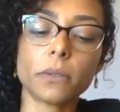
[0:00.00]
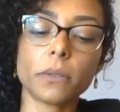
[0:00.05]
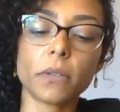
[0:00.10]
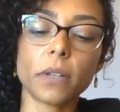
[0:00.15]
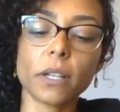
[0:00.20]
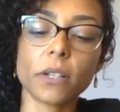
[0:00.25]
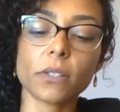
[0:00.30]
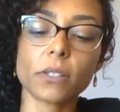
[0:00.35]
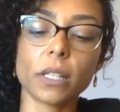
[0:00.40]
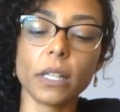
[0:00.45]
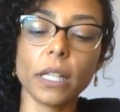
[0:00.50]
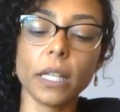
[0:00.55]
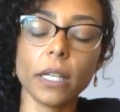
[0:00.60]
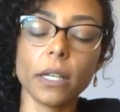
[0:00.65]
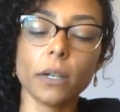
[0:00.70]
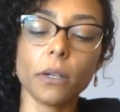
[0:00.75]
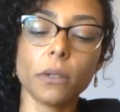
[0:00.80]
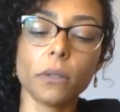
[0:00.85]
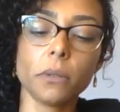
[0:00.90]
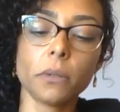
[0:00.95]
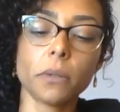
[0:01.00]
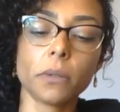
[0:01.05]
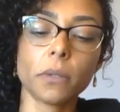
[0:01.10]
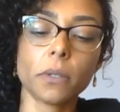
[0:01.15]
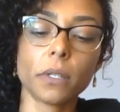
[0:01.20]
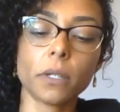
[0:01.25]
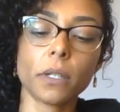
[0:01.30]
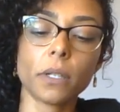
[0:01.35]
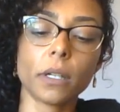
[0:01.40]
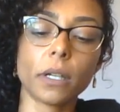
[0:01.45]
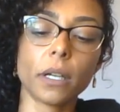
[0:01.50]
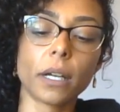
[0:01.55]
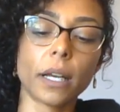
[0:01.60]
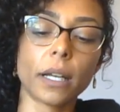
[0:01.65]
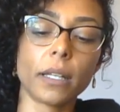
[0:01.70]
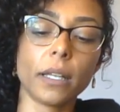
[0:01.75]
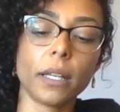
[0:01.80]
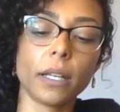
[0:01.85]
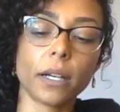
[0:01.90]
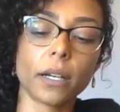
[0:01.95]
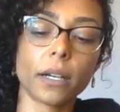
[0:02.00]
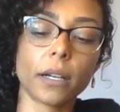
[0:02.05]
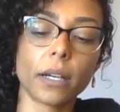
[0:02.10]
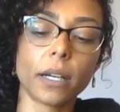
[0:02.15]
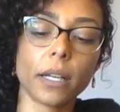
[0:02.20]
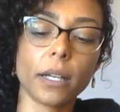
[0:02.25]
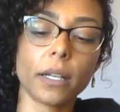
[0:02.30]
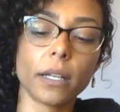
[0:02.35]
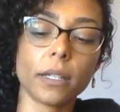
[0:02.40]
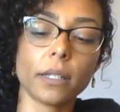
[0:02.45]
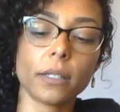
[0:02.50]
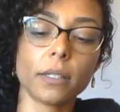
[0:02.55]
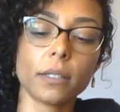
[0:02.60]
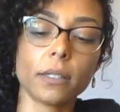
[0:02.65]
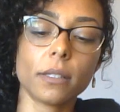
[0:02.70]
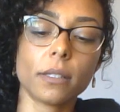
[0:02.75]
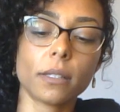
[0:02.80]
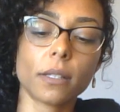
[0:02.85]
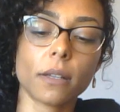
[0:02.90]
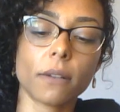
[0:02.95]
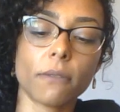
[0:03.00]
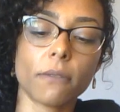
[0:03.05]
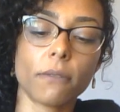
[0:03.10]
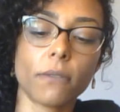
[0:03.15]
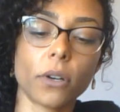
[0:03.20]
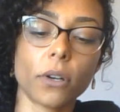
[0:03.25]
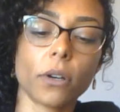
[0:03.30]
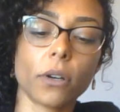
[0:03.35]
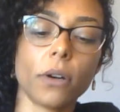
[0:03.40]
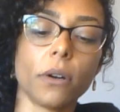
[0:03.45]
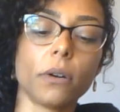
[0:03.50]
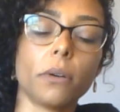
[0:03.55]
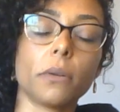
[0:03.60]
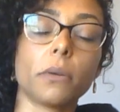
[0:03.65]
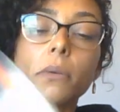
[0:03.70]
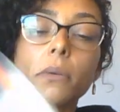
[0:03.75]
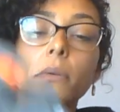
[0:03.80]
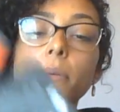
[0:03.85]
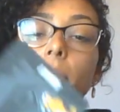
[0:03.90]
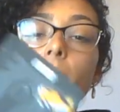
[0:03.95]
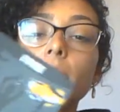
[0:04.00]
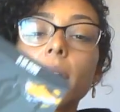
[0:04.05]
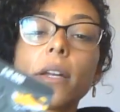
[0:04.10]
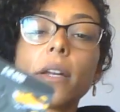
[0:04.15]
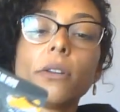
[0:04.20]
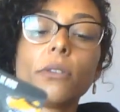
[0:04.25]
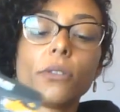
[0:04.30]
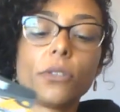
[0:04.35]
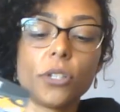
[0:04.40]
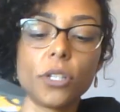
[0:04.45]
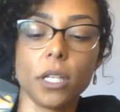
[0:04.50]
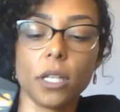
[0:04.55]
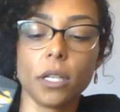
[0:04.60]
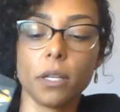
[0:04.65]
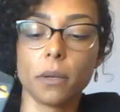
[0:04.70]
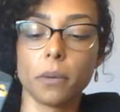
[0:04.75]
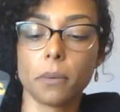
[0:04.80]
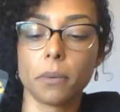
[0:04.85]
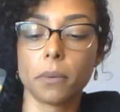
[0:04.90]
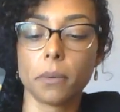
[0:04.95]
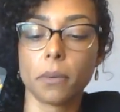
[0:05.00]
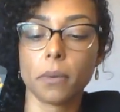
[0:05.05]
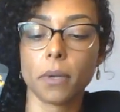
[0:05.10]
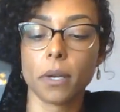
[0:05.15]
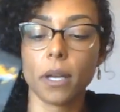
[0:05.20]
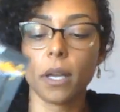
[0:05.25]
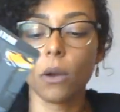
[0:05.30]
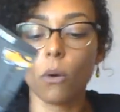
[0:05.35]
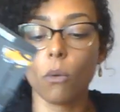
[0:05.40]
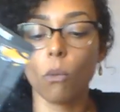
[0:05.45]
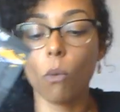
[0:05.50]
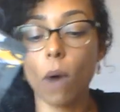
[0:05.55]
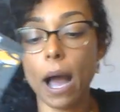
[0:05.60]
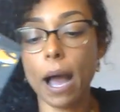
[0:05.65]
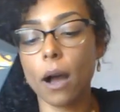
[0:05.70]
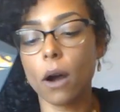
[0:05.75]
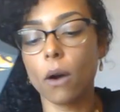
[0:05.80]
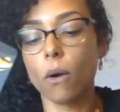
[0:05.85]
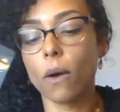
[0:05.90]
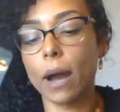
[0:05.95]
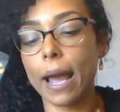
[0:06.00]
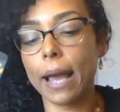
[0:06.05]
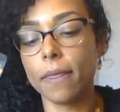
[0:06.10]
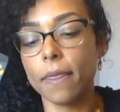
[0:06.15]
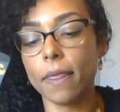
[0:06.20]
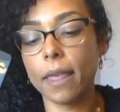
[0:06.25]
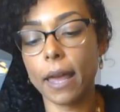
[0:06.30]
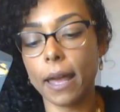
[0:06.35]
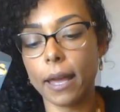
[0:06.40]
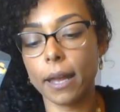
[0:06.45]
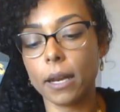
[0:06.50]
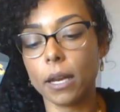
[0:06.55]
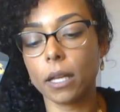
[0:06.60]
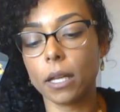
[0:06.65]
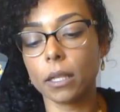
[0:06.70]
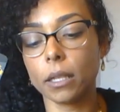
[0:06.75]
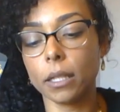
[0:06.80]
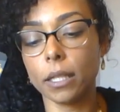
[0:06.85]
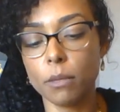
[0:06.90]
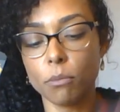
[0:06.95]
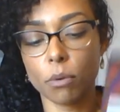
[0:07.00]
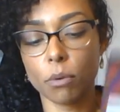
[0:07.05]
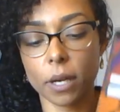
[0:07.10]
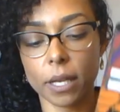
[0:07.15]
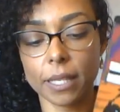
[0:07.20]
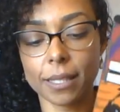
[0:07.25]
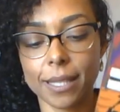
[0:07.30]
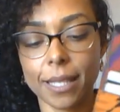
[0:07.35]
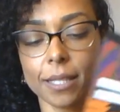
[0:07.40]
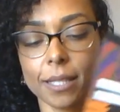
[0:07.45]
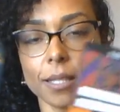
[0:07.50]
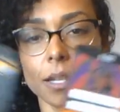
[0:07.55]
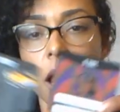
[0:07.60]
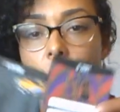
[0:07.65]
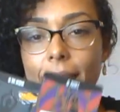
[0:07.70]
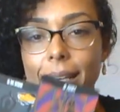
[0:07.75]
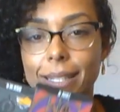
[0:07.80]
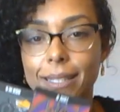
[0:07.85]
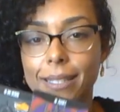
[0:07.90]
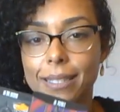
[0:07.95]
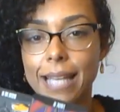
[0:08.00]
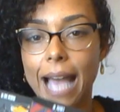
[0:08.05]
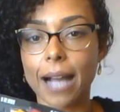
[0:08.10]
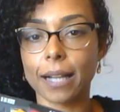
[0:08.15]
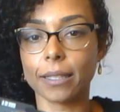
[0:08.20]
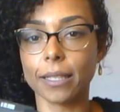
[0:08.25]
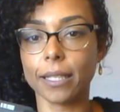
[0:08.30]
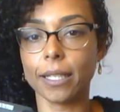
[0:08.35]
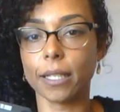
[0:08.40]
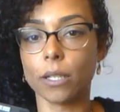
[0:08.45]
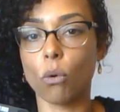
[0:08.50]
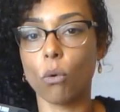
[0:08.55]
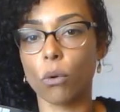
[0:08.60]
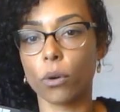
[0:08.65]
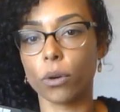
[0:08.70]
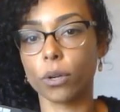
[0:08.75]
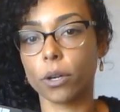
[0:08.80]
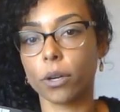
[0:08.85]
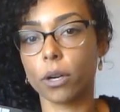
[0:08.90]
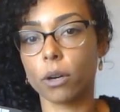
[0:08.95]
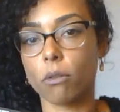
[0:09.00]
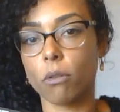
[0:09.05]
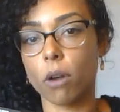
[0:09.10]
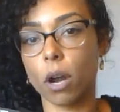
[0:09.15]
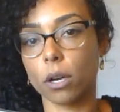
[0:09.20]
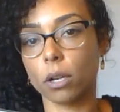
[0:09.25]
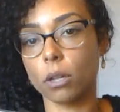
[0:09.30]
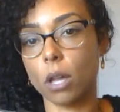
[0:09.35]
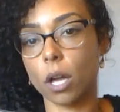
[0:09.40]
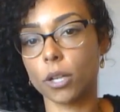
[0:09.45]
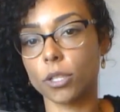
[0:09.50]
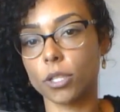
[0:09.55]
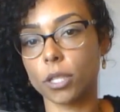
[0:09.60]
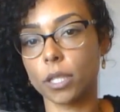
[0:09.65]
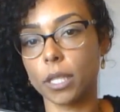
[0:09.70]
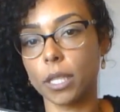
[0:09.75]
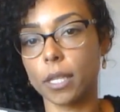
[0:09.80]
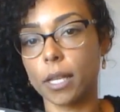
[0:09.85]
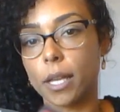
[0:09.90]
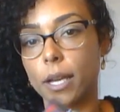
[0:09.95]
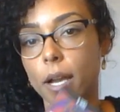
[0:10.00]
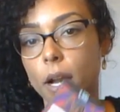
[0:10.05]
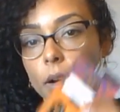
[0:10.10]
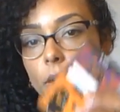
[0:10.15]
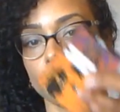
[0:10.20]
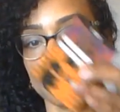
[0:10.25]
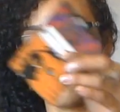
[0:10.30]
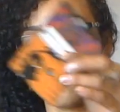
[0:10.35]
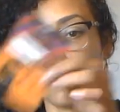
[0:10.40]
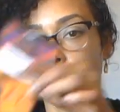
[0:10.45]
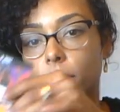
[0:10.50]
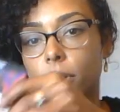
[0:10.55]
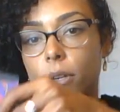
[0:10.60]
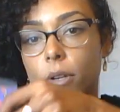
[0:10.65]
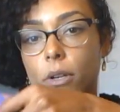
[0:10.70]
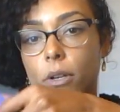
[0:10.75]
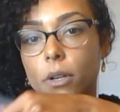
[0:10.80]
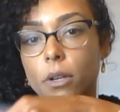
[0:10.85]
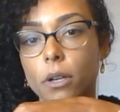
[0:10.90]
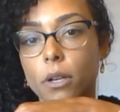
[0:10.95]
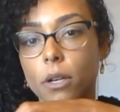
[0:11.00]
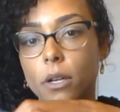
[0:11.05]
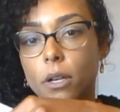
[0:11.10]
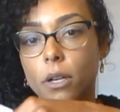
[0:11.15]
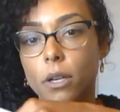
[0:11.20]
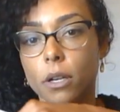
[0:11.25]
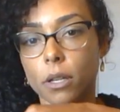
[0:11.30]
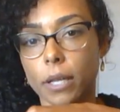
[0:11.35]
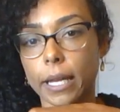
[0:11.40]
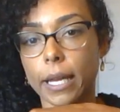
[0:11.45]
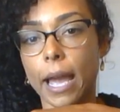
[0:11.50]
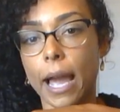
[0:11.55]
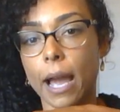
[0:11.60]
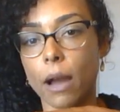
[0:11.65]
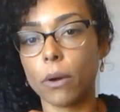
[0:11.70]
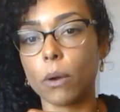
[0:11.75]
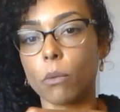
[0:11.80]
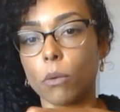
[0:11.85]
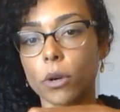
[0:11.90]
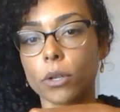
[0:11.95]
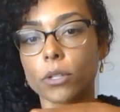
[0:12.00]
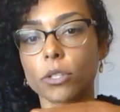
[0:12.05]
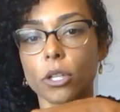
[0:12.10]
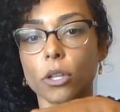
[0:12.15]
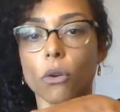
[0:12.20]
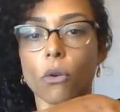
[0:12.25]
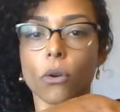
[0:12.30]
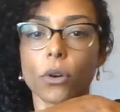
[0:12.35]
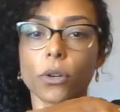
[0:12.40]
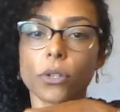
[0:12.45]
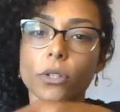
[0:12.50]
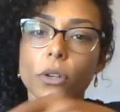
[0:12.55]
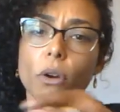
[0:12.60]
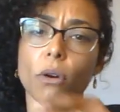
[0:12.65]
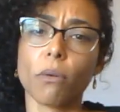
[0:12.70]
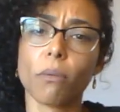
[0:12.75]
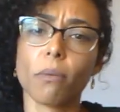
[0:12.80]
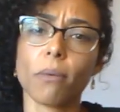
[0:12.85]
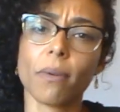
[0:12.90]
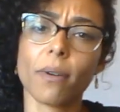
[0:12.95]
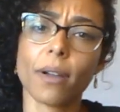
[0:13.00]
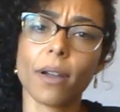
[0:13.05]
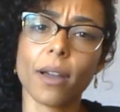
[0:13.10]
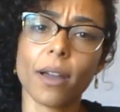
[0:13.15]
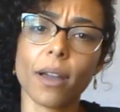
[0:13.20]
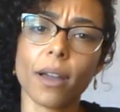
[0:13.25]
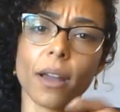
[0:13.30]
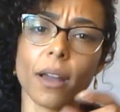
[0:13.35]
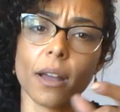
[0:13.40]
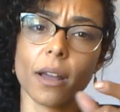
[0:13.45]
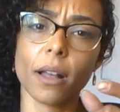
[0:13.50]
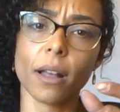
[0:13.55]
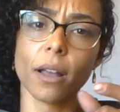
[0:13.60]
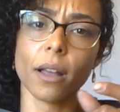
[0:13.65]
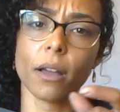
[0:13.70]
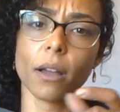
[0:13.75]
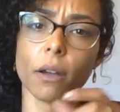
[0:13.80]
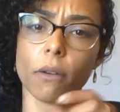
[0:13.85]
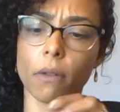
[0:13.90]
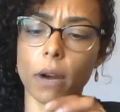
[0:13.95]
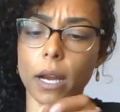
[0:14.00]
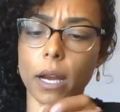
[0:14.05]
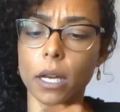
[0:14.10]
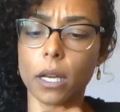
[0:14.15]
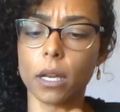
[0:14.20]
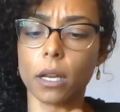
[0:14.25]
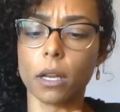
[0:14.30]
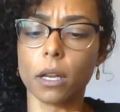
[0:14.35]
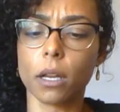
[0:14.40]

There's Leo, and there is Virgo energy. Wow. And then Libra. Is this not exactly in order chronologically, of how it works in the horoscope? Right?